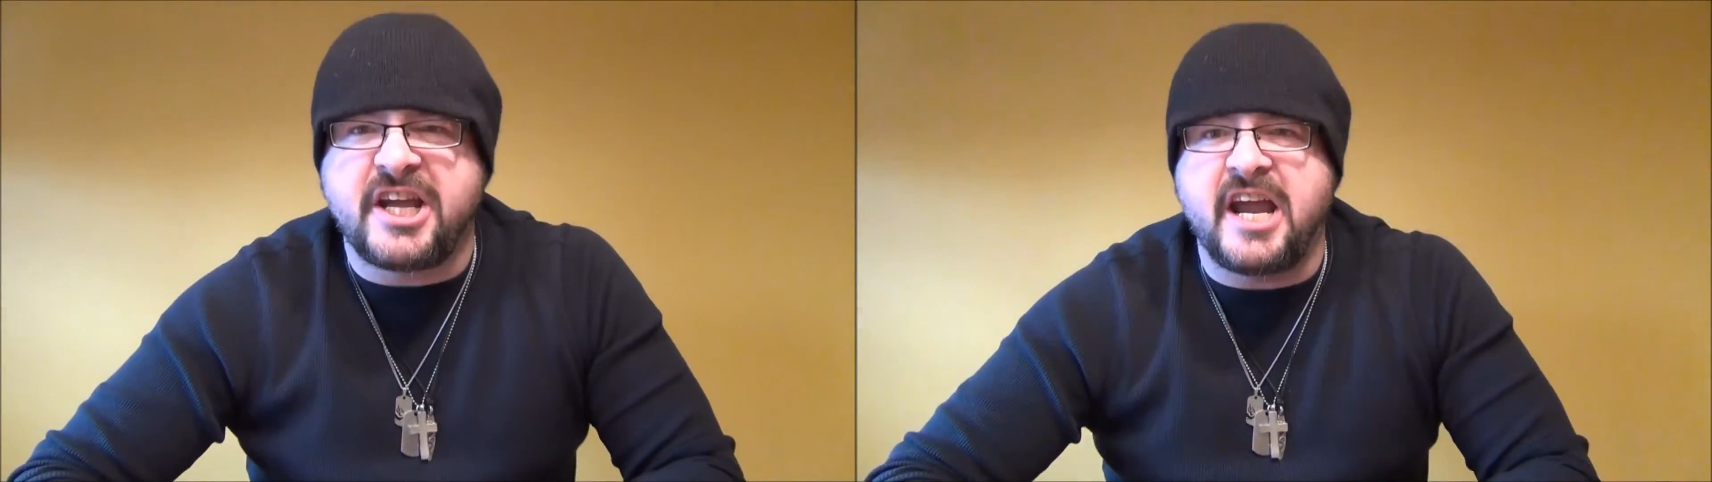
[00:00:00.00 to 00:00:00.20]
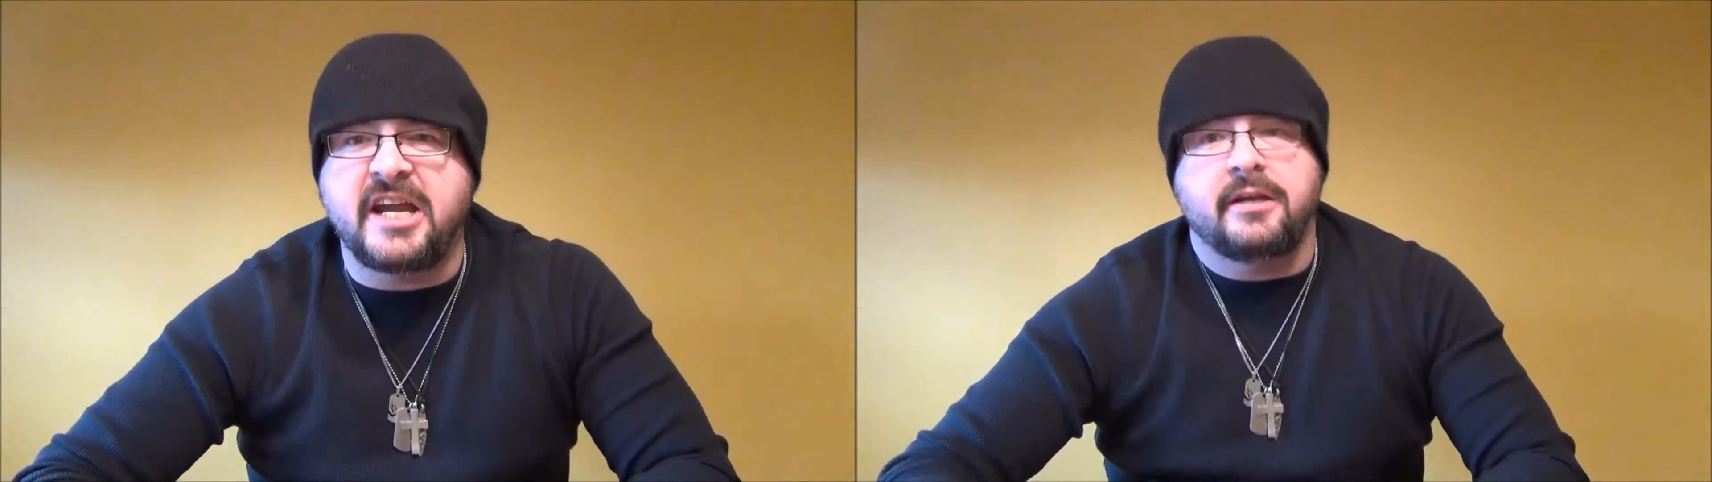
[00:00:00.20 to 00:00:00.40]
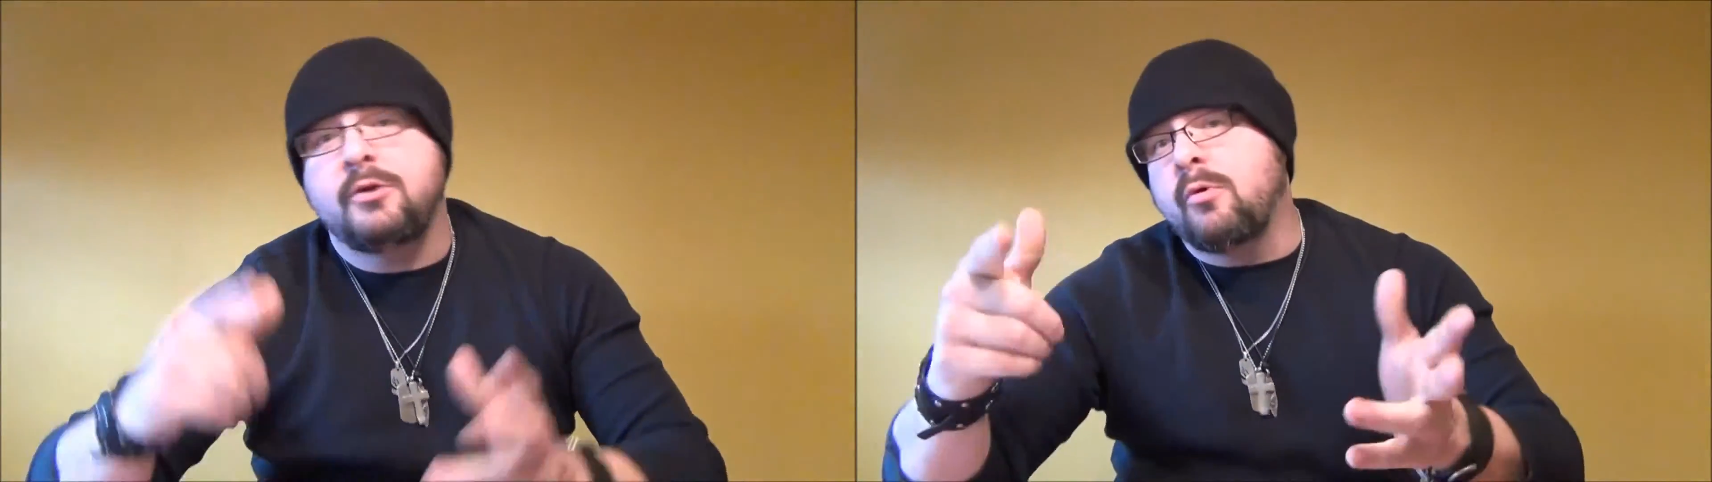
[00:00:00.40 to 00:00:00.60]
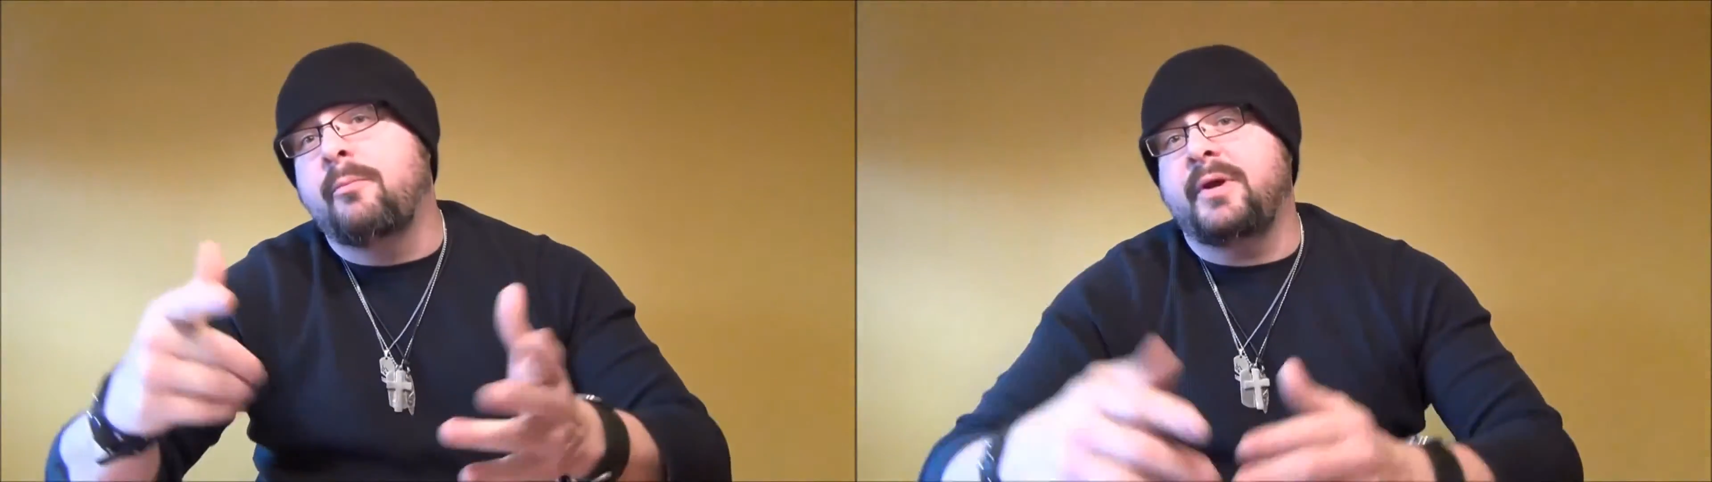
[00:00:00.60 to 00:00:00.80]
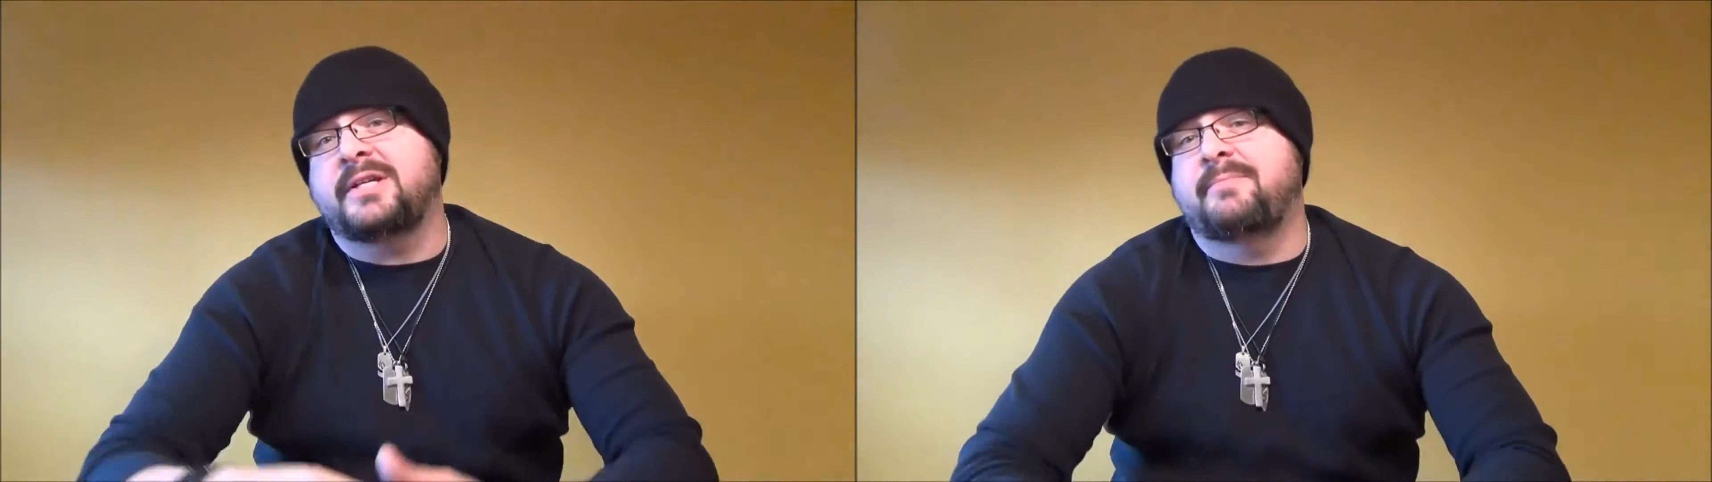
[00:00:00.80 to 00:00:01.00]
to eight. He
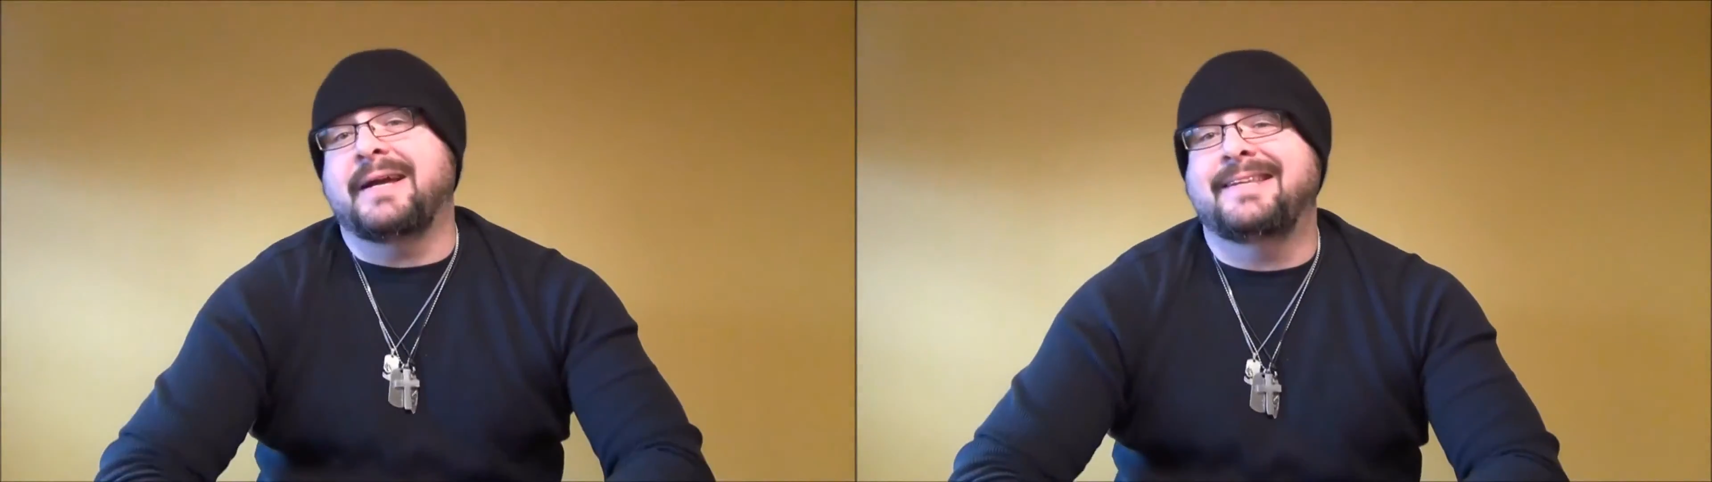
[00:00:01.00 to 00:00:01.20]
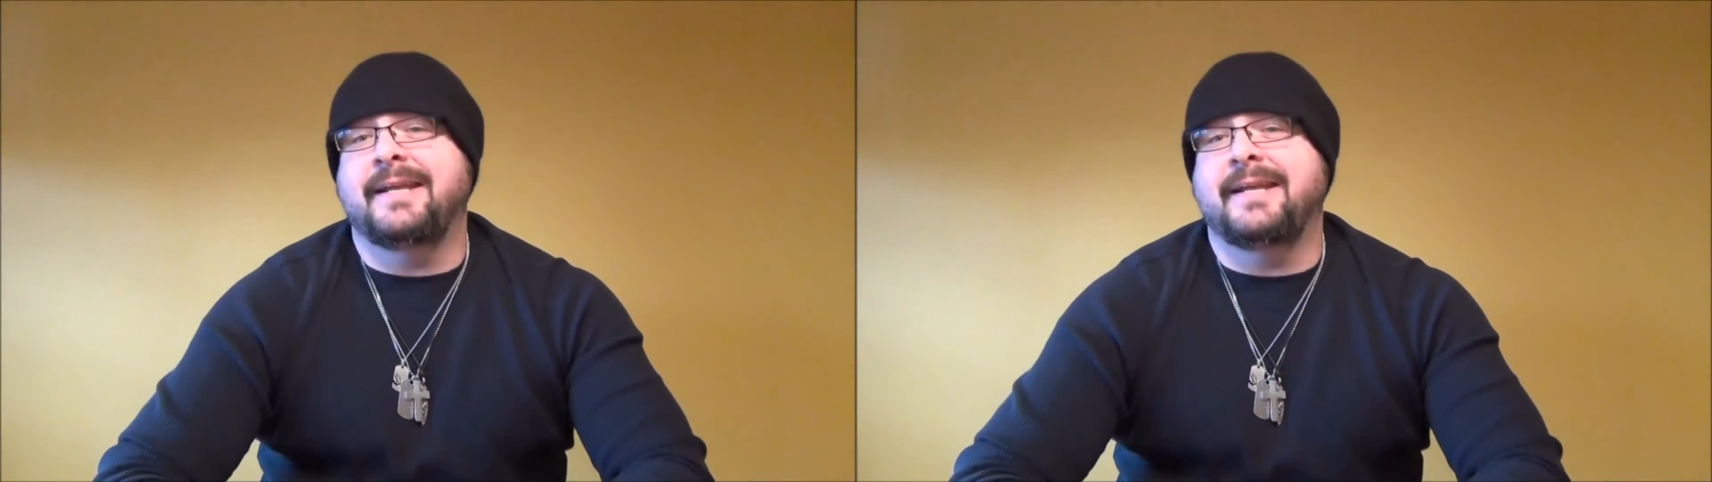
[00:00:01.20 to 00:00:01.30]
won't be expecting